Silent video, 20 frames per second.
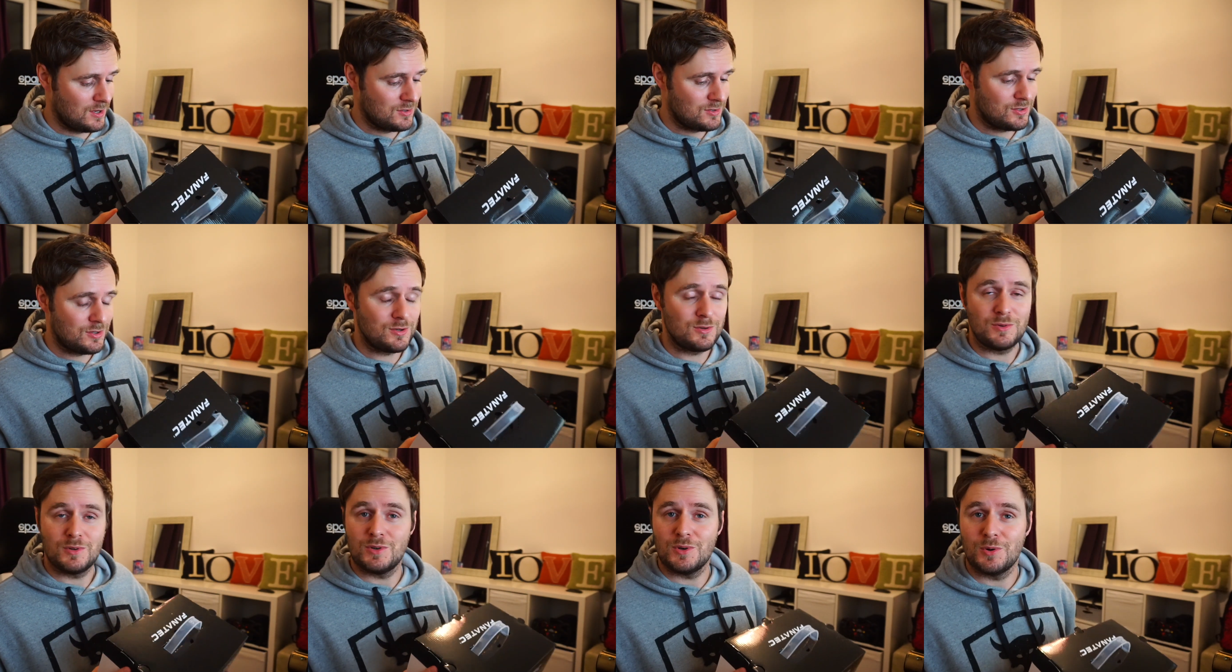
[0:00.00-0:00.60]
to
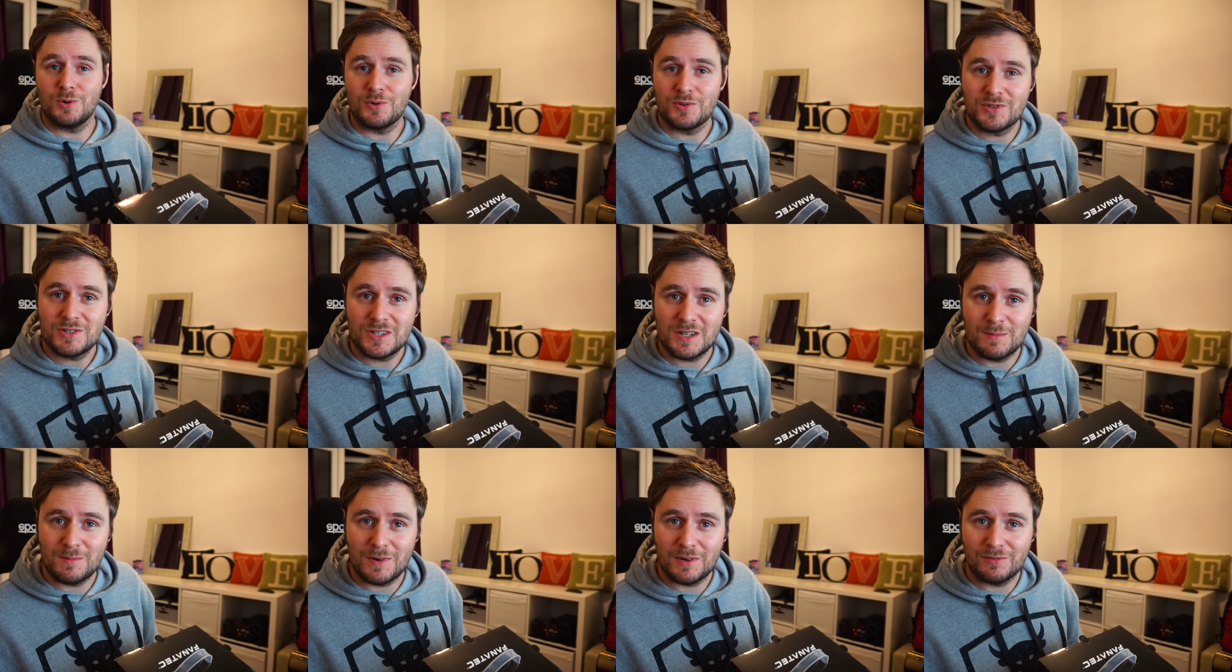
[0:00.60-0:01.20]
your
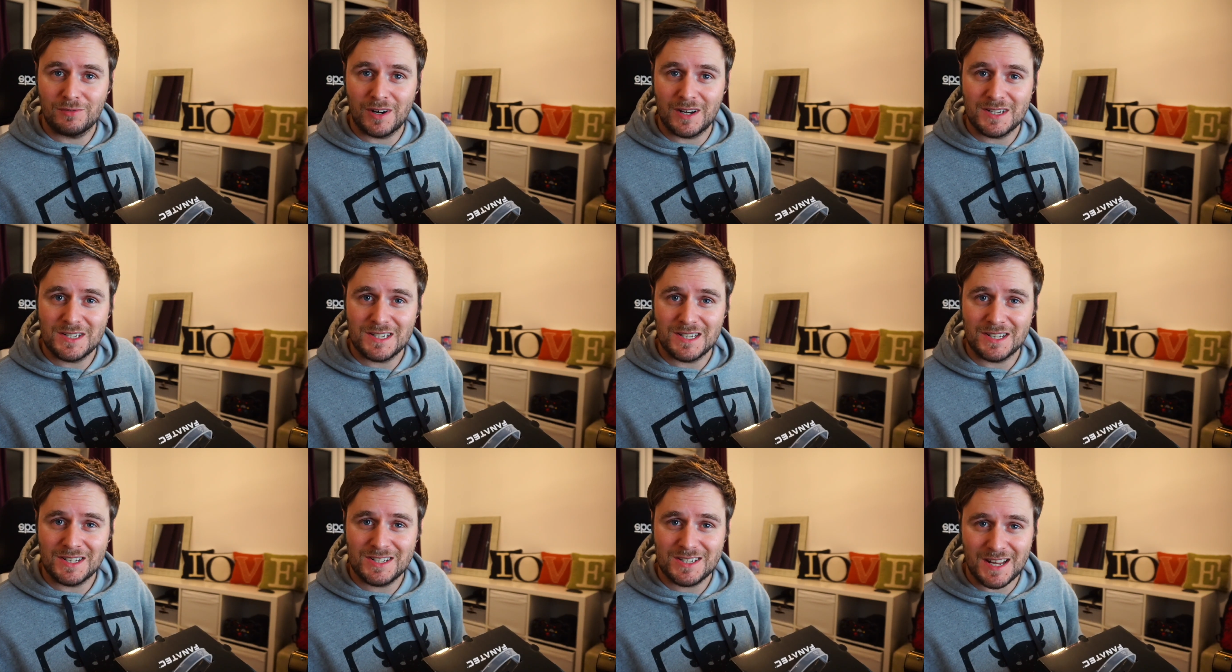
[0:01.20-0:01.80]
sim
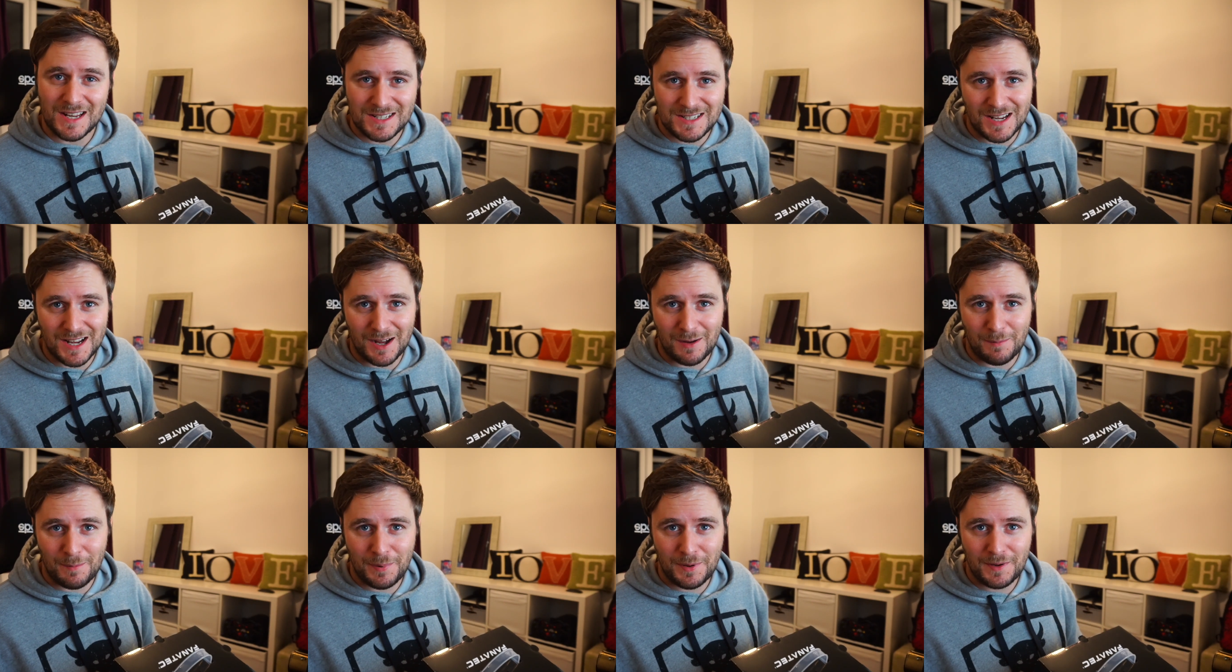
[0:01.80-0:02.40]
racing
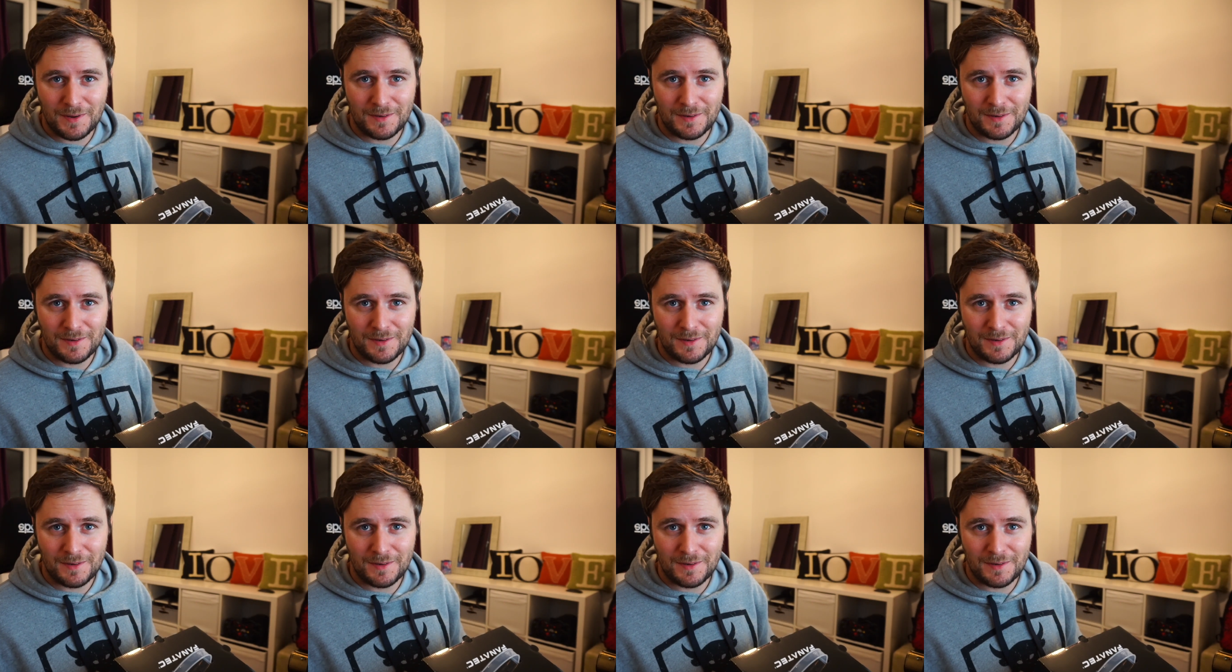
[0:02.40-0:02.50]
setup.